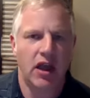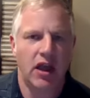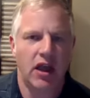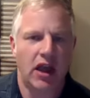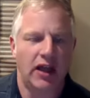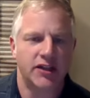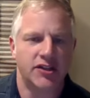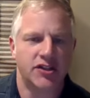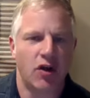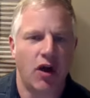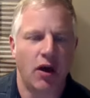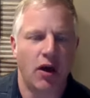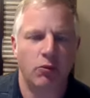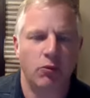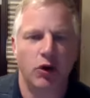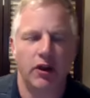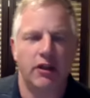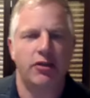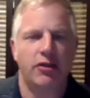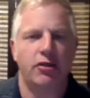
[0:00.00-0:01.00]
And so I'm
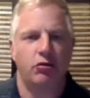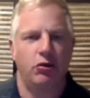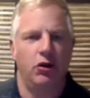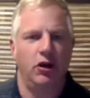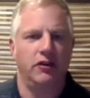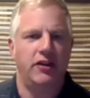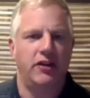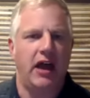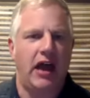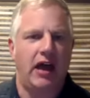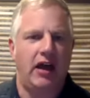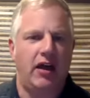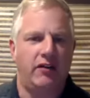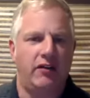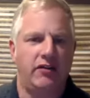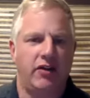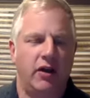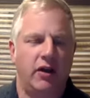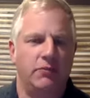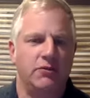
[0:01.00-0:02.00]
really thrilled to
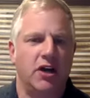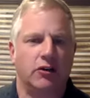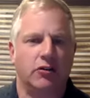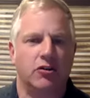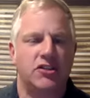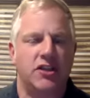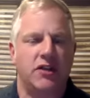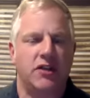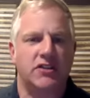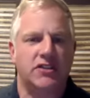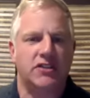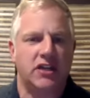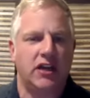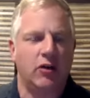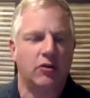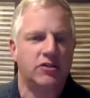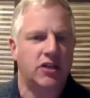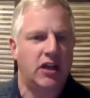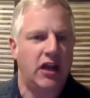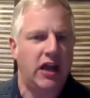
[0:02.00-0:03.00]
have Dr. Stevenson
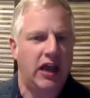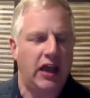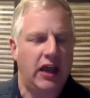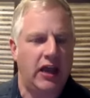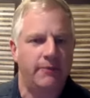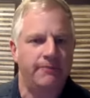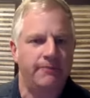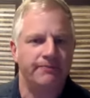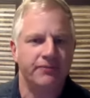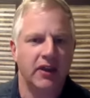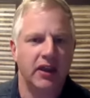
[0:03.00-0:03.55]
here today.